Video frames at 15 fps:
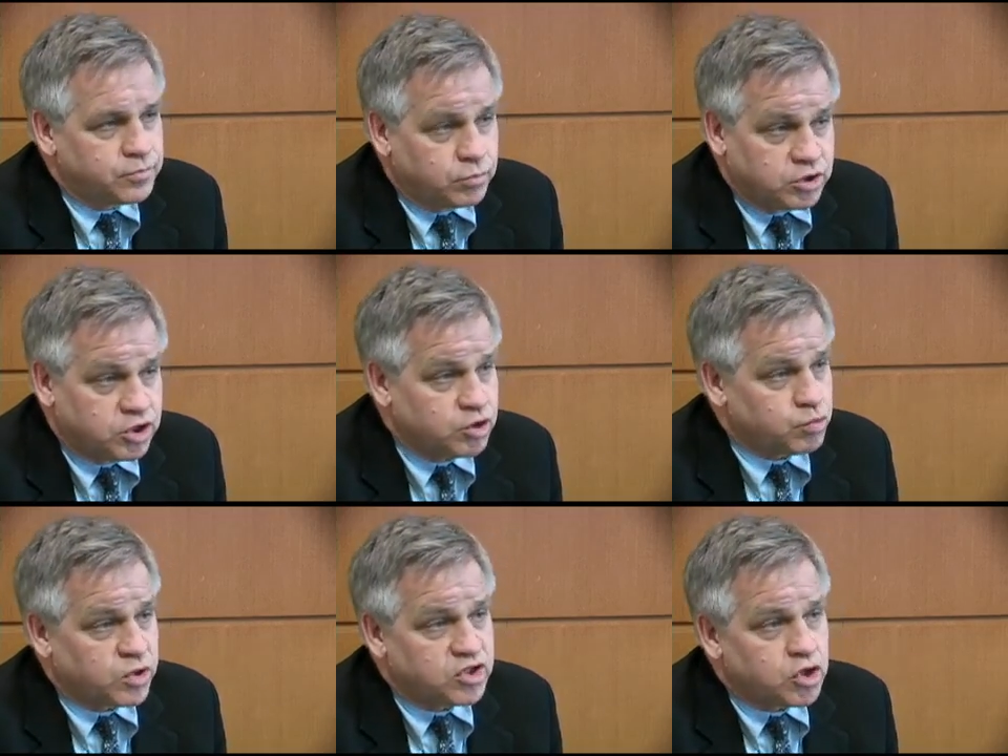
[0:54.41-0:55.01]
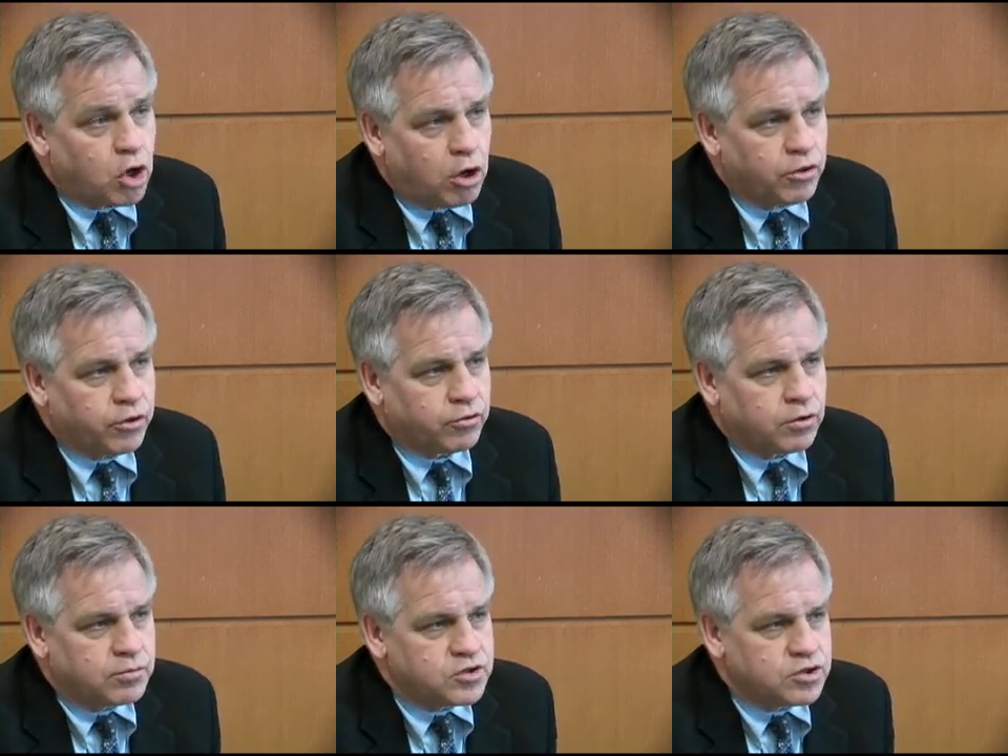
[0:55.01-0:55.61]
which is what's called the
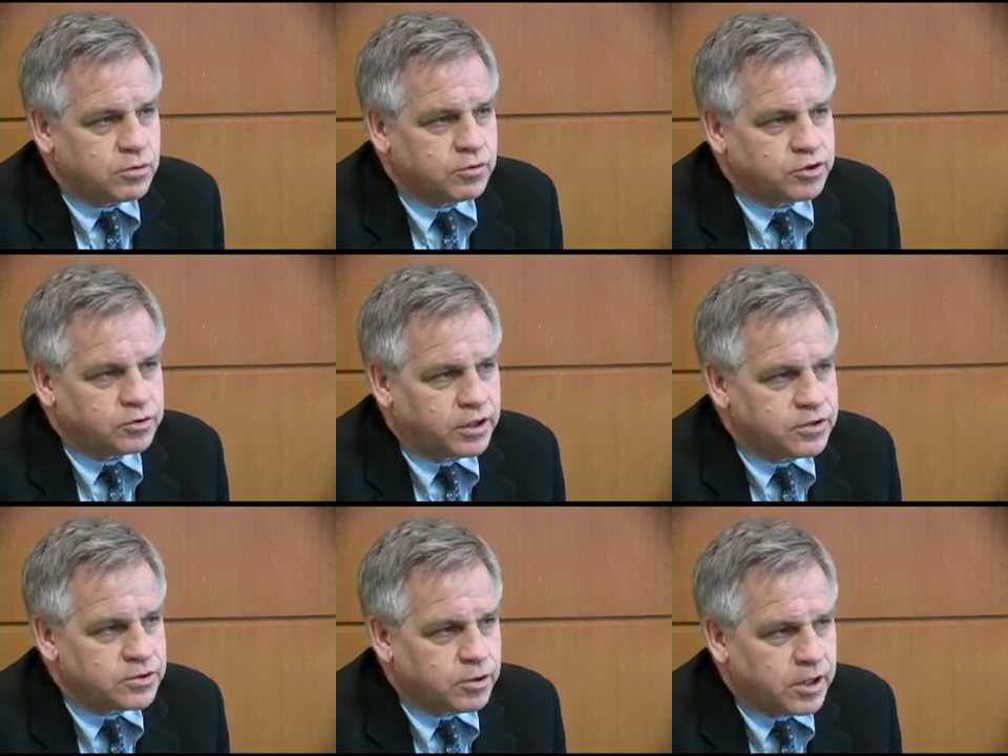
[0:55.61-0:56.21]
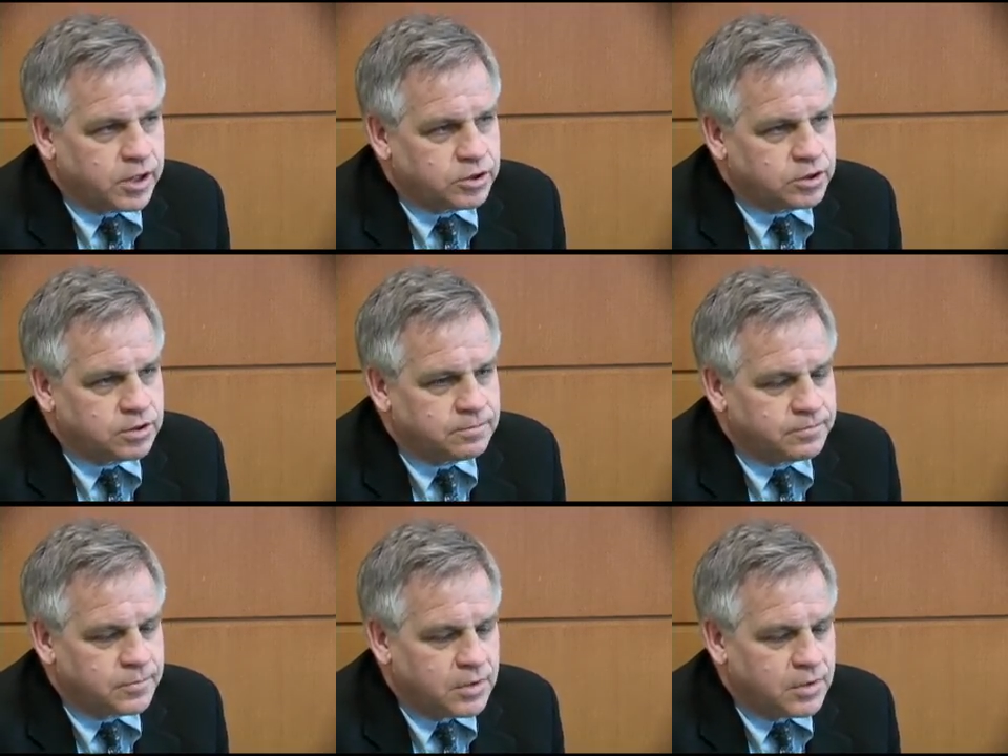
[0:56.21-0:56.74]
chromosomal translocation